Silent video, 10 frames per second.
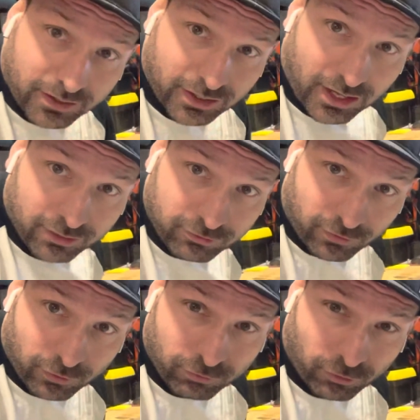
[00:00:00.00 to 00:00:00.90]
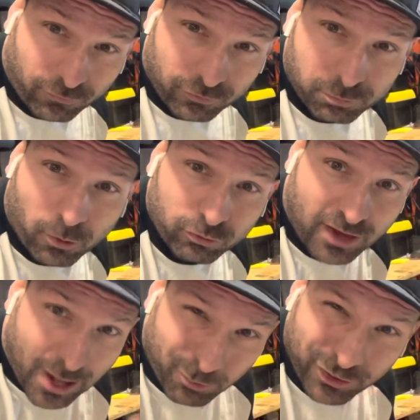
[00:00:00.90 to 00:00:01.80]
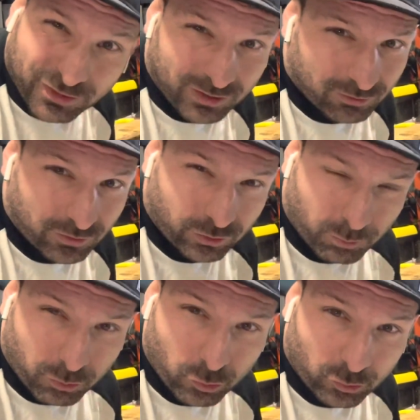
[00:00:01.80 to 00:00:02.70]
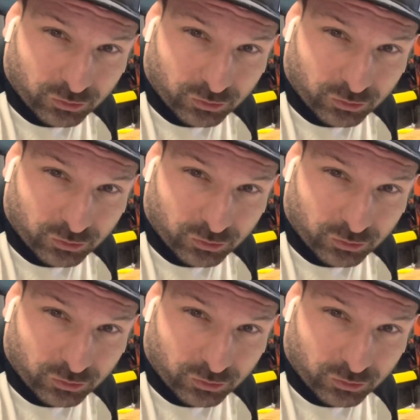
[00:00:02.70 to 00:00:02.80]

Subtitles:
connects to the Surface Pro tablet. That's the computer